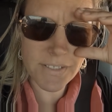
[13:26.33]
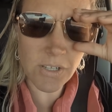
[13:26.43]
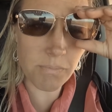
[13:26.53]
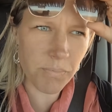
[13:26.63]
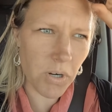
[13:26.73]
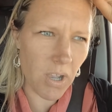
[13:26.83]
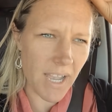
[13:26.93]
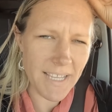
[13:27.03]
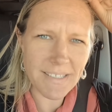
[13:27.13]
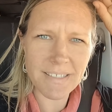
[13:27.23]
to Tom
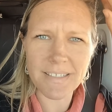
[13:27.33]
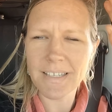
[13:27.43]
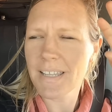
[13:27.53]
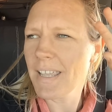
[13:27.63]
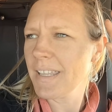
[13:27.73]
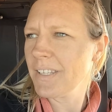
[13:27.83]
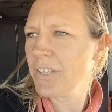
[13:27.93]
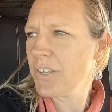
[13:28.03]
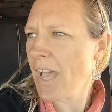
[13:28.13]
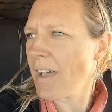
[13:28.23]
Price,
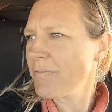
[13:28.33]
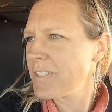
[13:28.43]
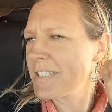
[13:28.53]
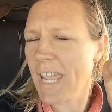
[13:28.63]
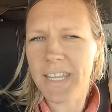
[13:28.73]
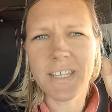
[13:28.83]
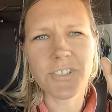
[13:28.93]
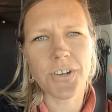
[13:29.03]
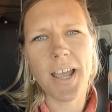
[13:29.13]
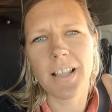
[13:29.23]
you have to
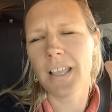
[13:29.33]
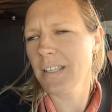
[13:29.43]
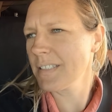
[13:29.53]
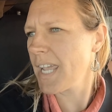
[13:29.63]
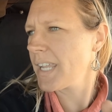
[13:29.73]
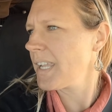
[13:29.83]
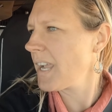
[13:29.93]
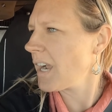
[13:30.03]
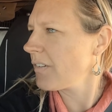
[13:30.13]
take your trailer, take your